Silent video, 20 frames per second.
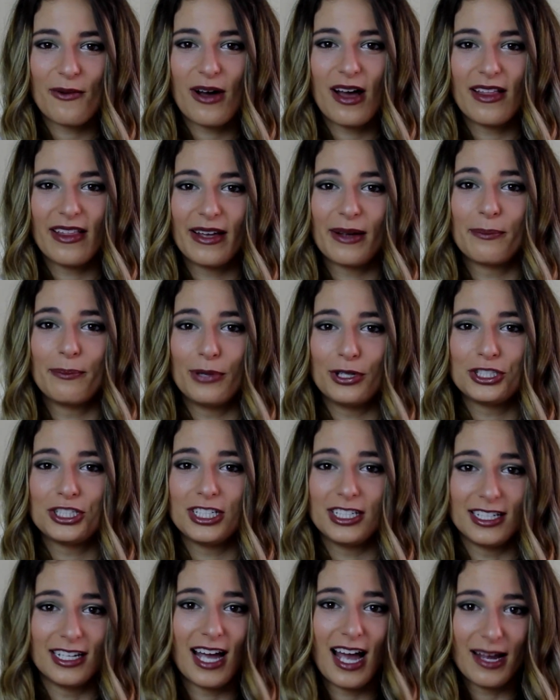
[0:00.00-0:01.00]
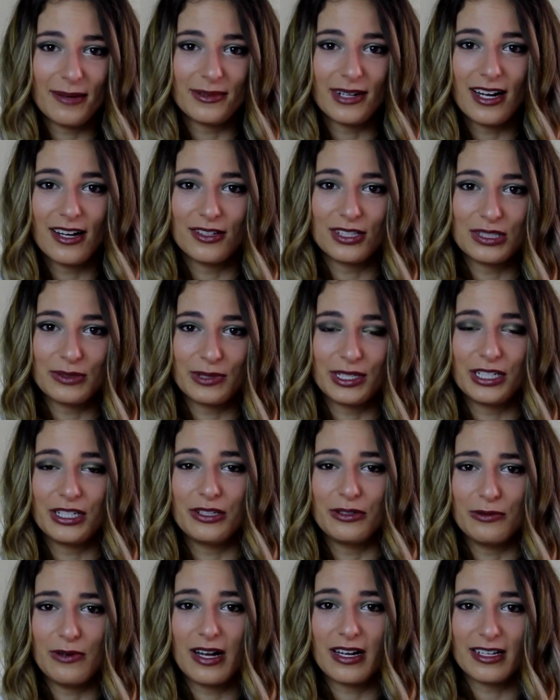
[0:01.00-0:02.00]
want like bushy eyebrows where
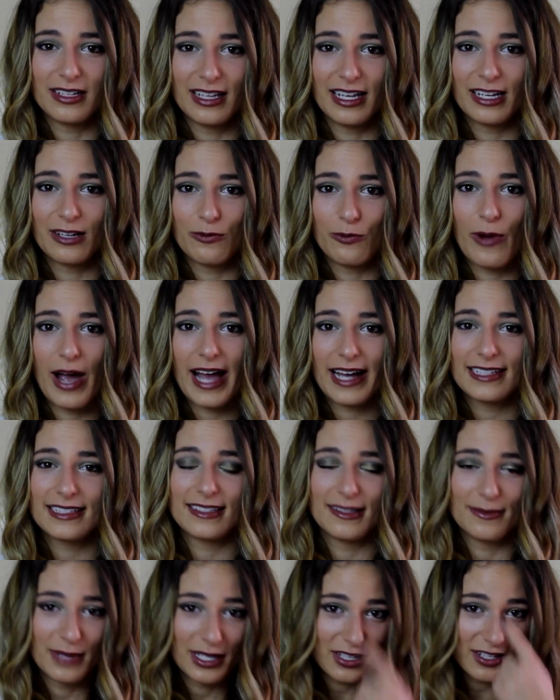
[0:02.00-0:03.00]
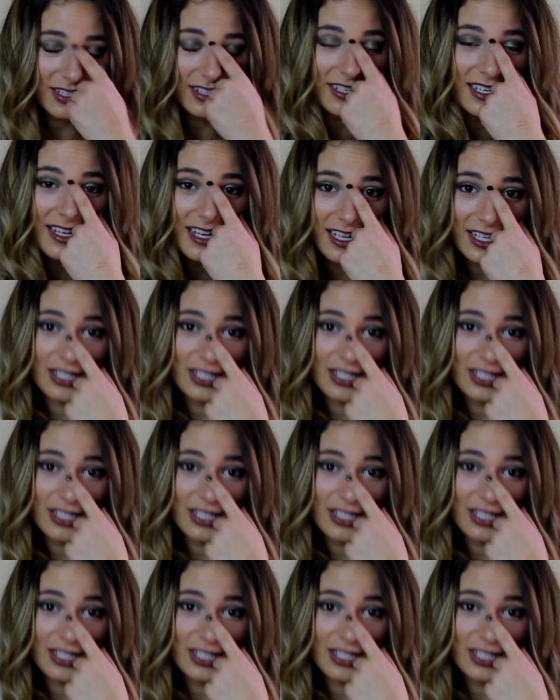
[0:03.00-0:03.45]
you want to like wax the middle